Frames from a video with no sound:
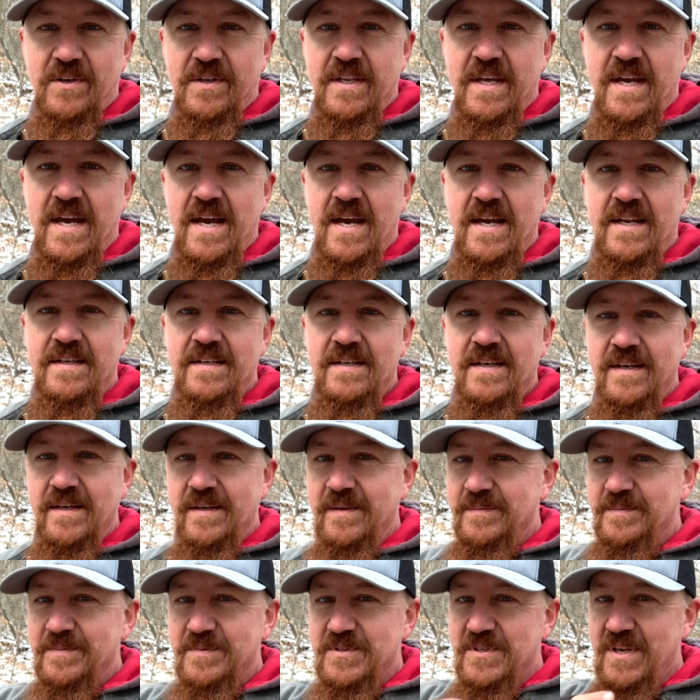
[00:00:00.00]
on that.
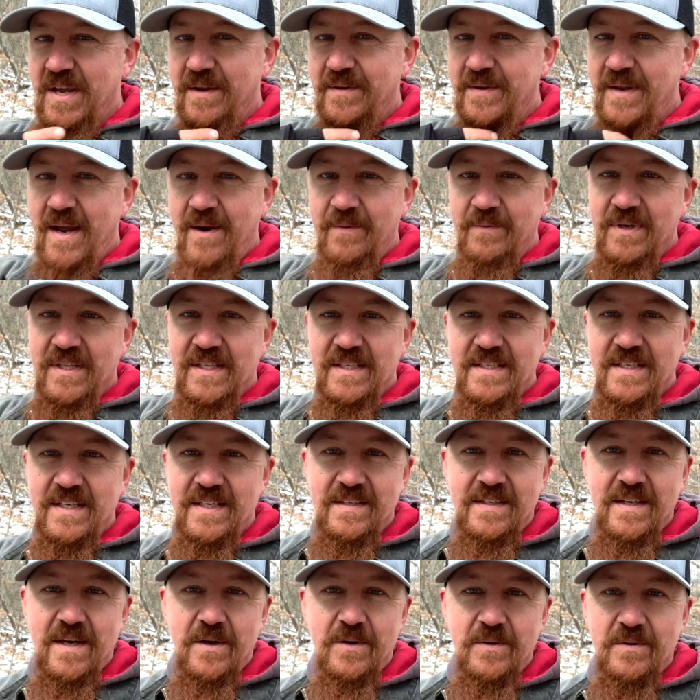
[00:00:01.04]
So I really
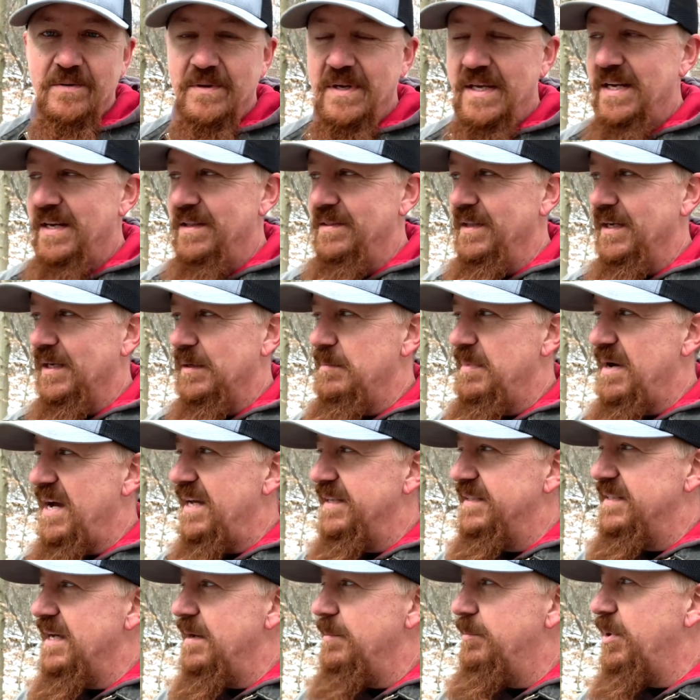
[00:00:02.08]
didn't know anything
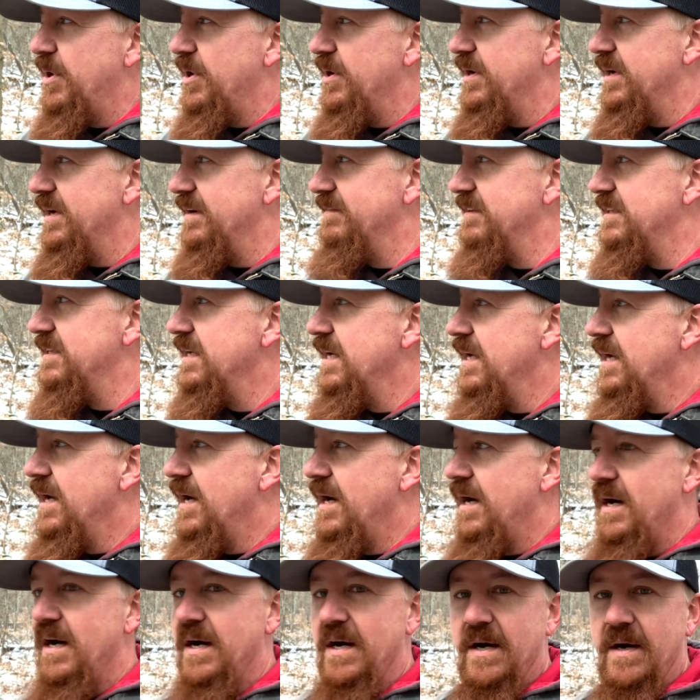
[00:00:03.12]
about that part of it,
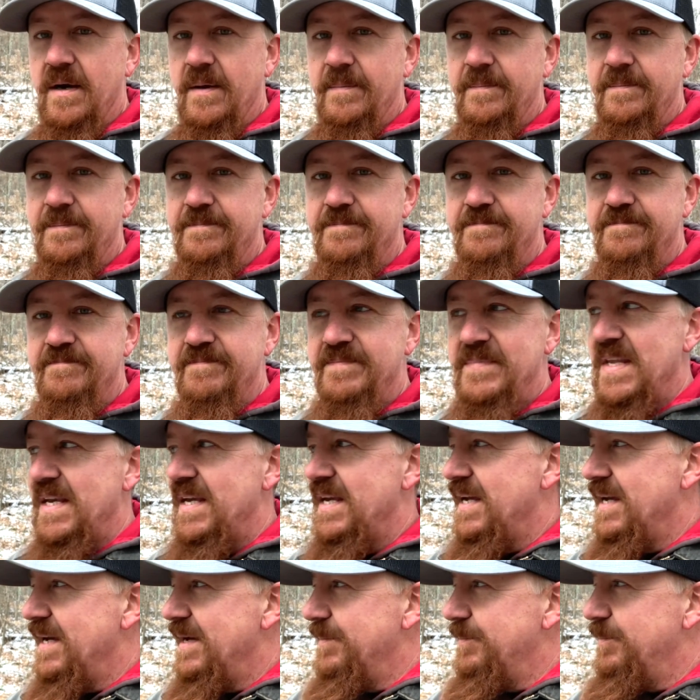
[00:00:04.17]

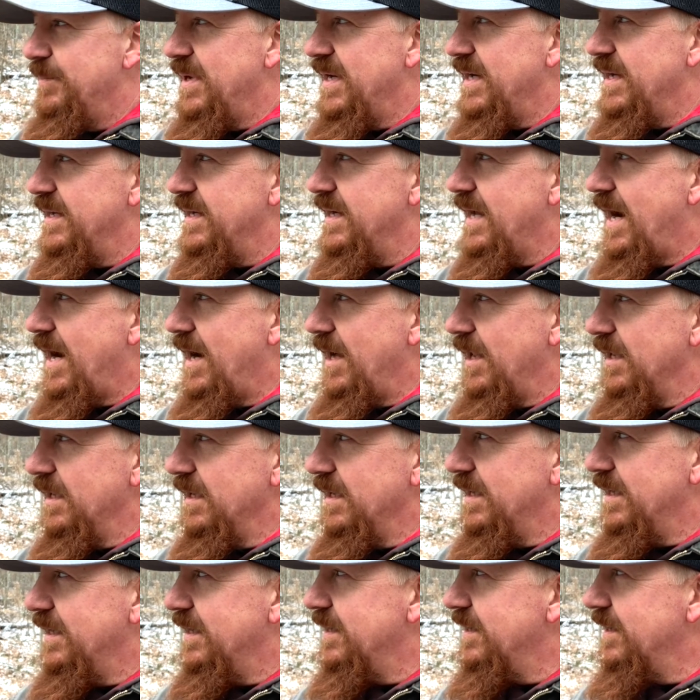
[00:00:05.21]
but
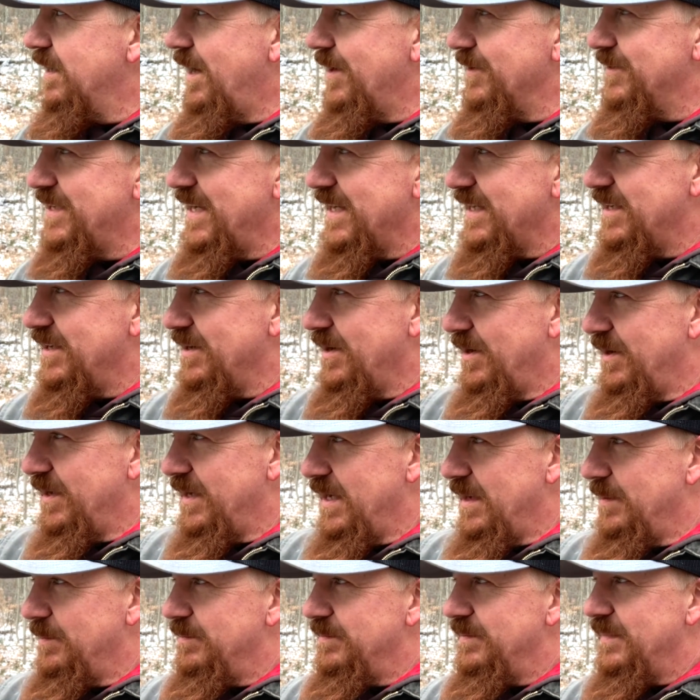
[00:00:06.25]
I'll take you on
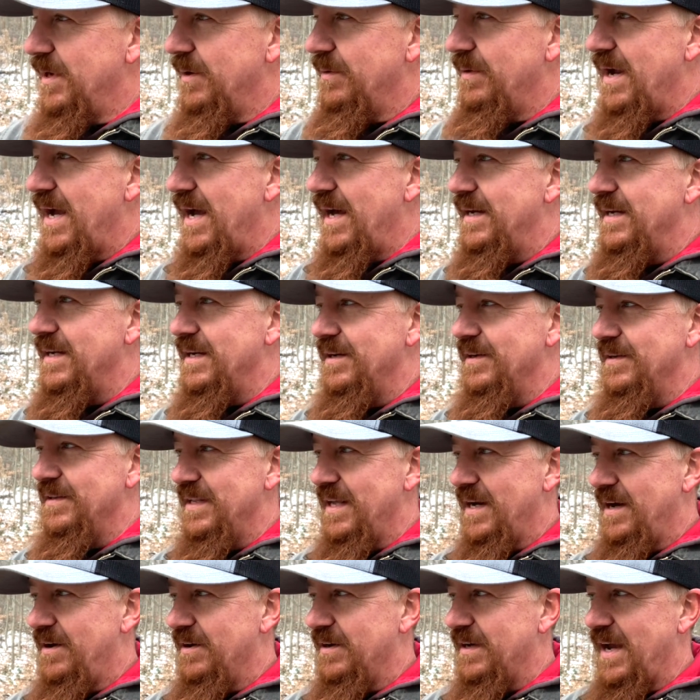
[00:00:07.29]
up around here, and
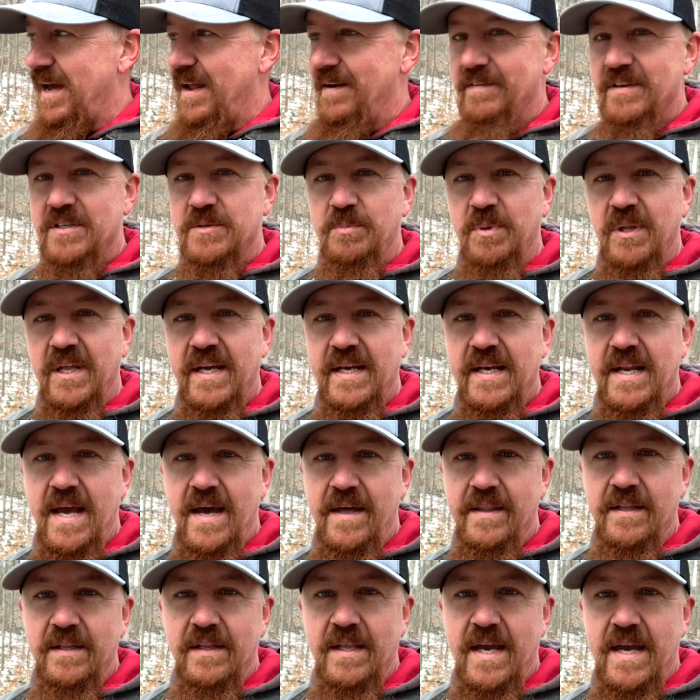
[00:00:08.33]
then I'll kind of explain
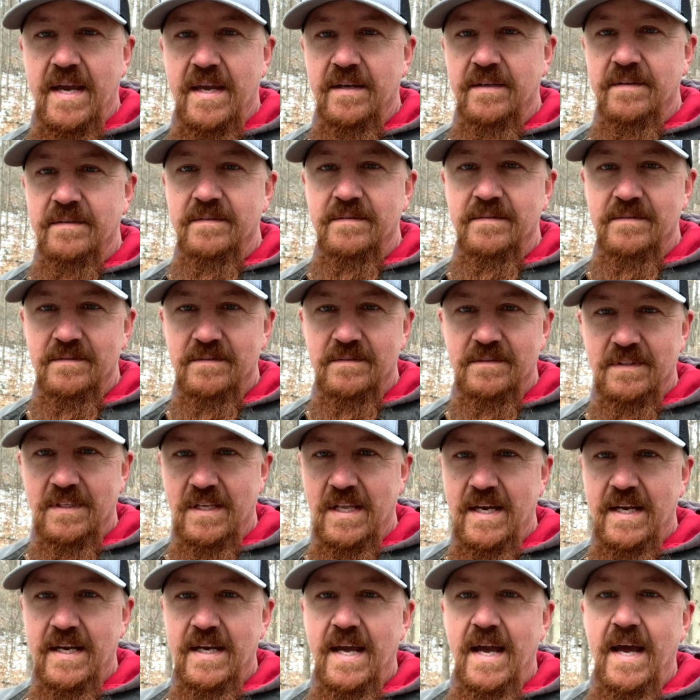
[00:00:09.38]
how the land
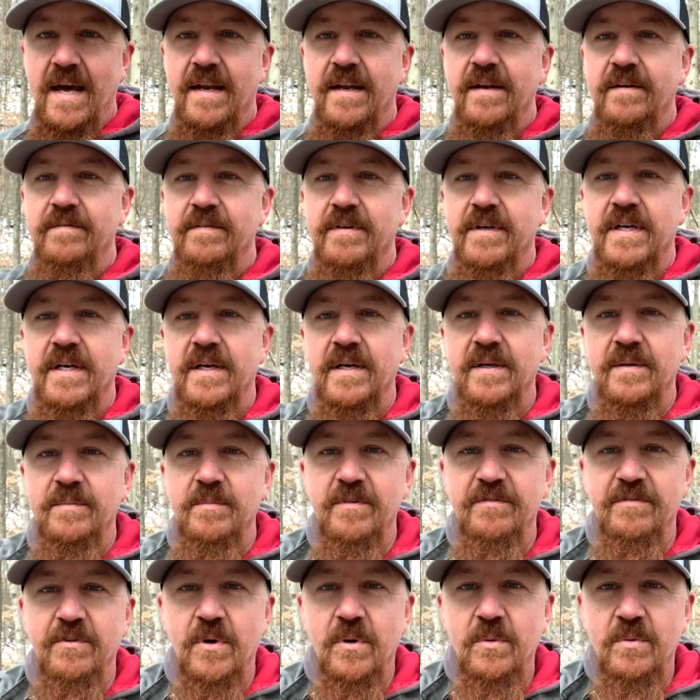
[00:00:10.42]
laid out over here
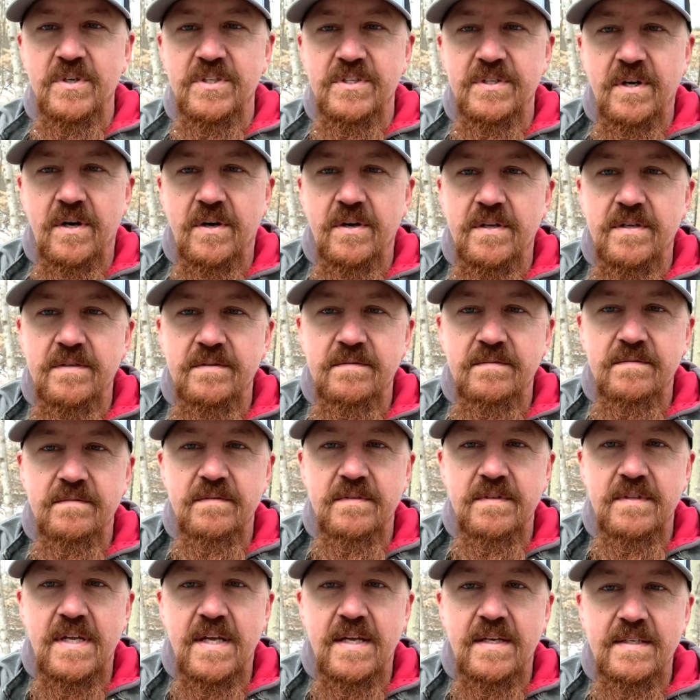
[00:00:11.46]
before we started
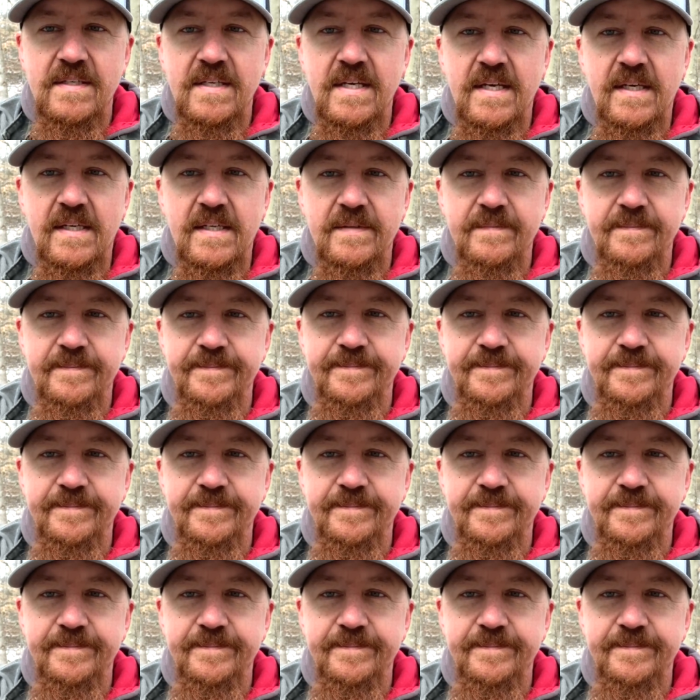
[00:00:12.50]
digging.